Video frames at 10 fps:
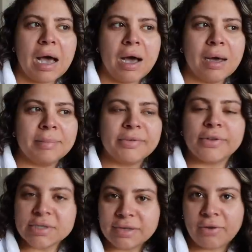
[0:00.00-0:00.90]

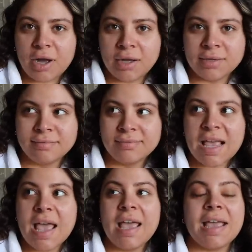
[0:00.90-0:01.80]
First of all,
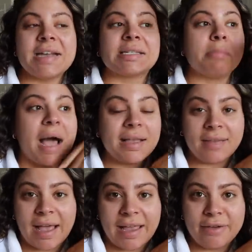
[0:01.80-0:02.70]
it's my
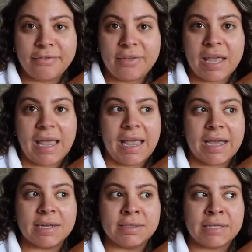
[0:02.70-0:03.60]
life,
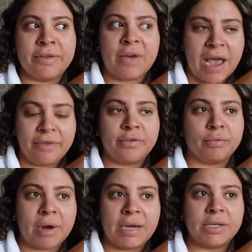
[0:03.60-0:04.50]
and if I feel
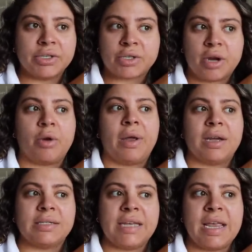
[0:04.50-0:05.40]
ready to start going
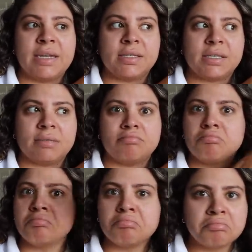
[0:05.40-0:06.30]
on dates,
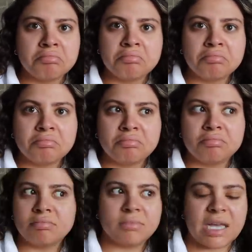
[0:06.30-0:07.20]

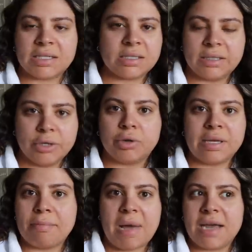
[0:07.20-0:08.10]
that's
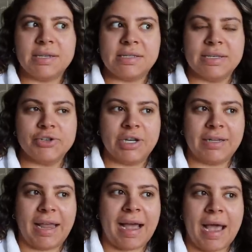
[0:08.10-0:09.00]
literally my decision.
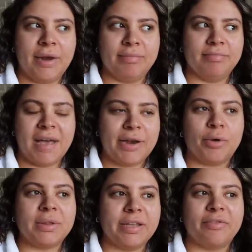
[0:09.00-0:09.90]
Like I
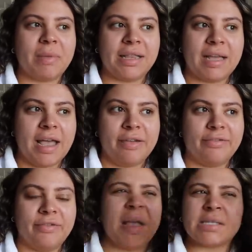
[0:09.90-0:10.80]
don't live my
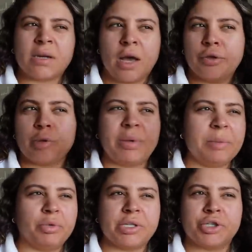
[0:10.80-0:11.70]
life based on other
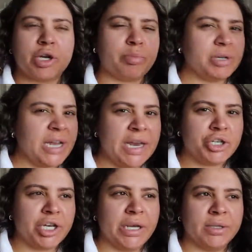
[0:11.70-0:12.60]
people's
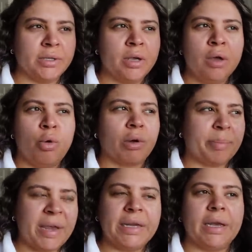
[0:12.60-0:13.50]
interpretation or
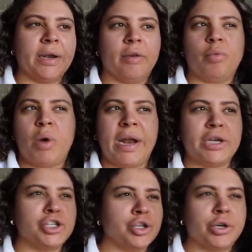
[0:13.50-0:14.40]
opinion of what I
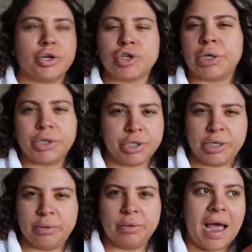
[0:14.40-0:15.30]
should or shouldn't
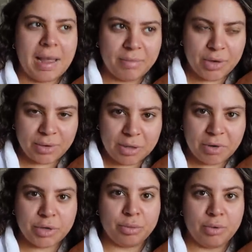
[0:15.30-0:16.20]
do. I'm the only
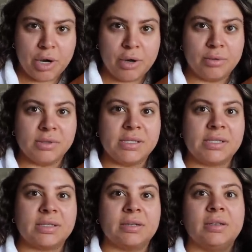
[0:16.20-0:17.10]
one who
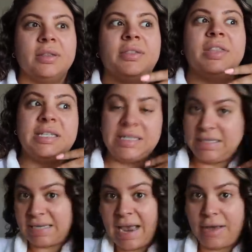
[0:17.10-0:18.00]
knows the
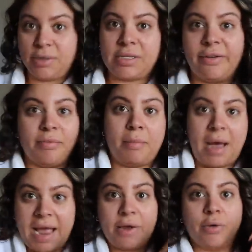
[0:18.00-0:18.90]
details of
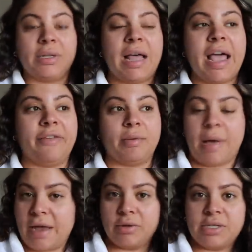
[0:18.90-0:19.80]
my own life and
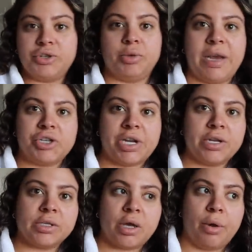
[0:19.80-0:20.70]
my own
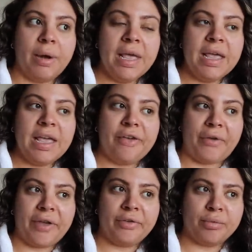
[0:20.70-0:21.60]
situation, so if
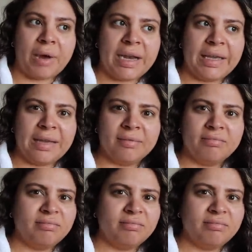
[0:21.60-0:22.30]
I feel ready,